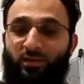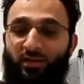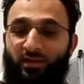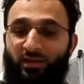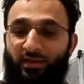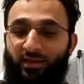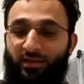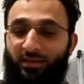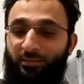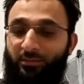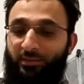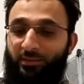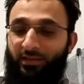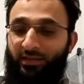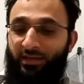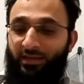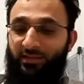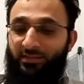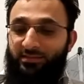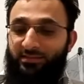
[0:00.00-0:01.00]

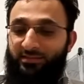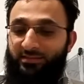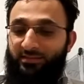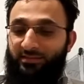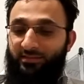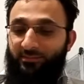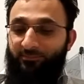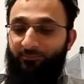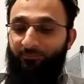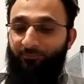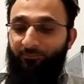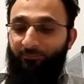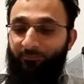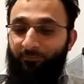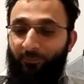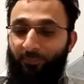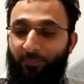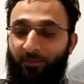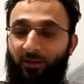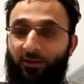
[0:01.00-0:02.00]
Anybody else?
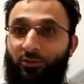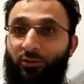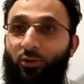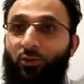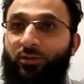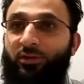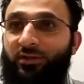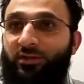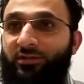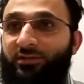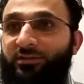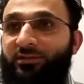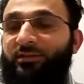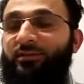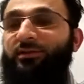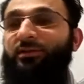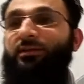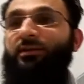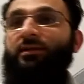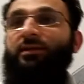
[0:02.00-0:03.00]
Donald.
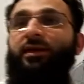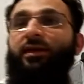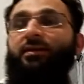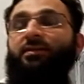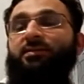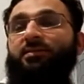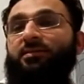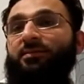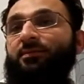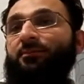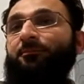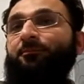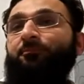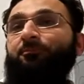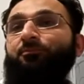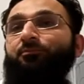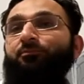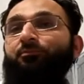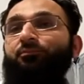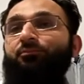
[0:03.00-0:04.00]
Yes.
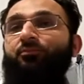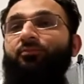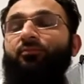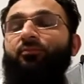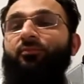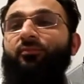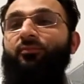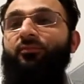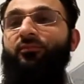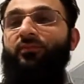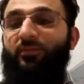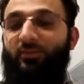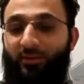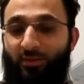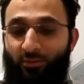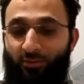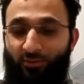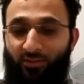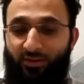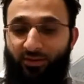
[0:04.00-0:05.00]

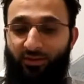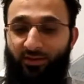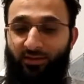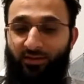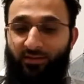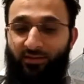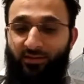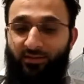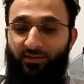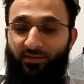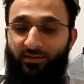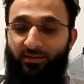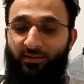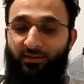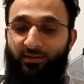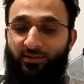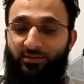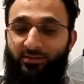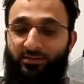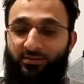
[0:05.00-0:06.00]
Okay.
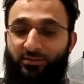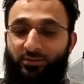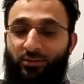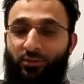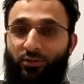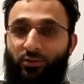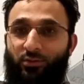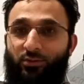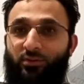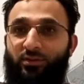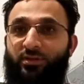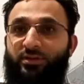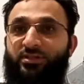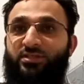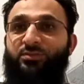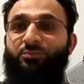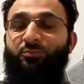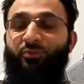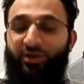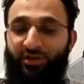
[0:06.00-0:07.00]
So
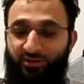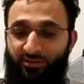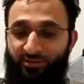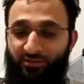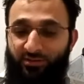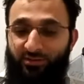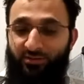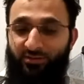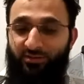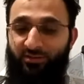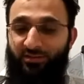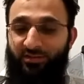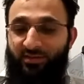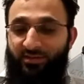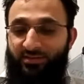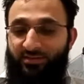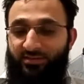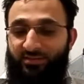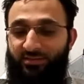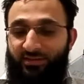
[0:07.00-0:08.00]
sprint.
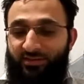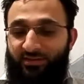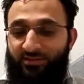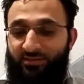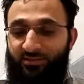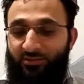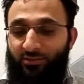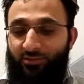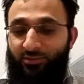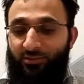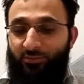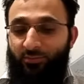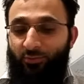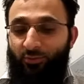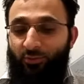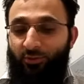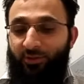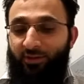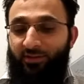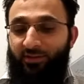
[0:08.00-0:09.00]
Yes, that's a good
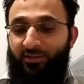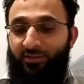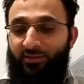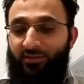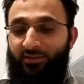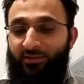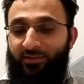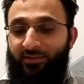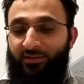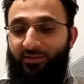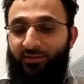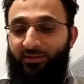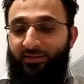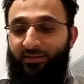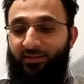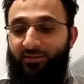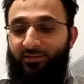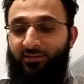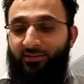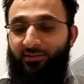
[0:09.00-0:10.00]
point. I
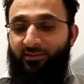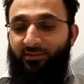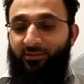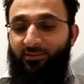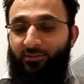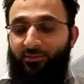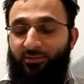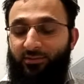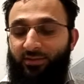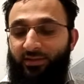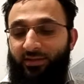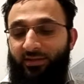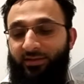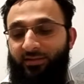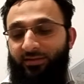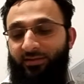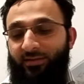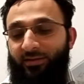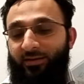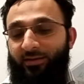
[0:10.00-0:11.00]
can include
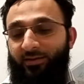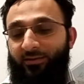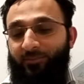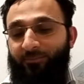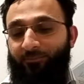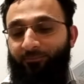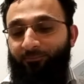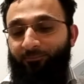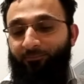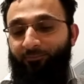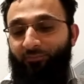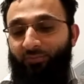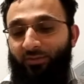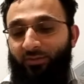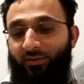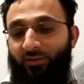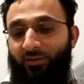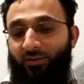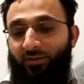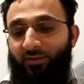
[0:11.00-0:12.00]
that here.
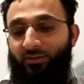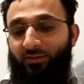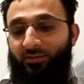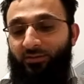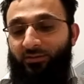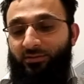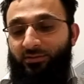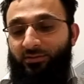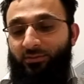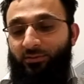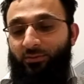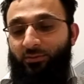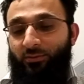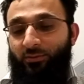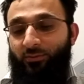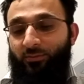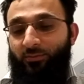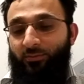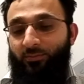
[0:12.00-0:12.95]
So